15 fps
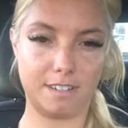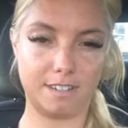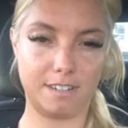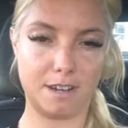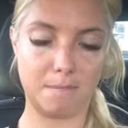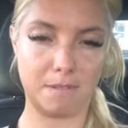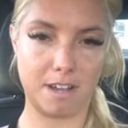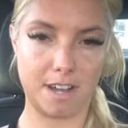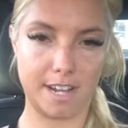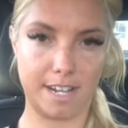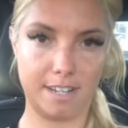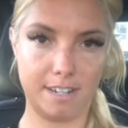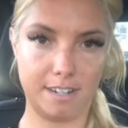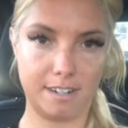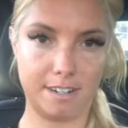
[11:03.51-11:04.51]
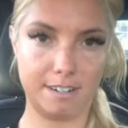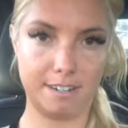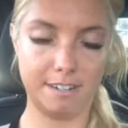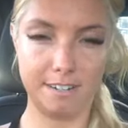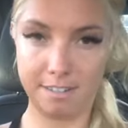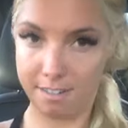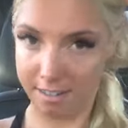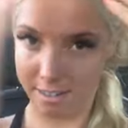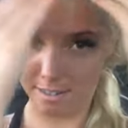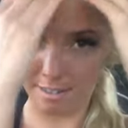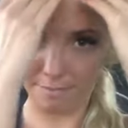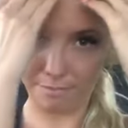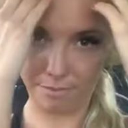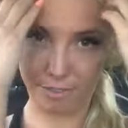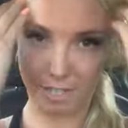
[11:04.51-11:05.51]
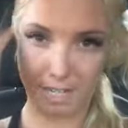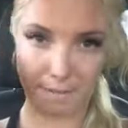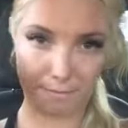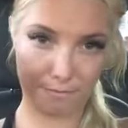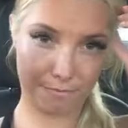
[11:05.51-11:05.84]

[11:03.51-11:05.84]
Apply it. Okay?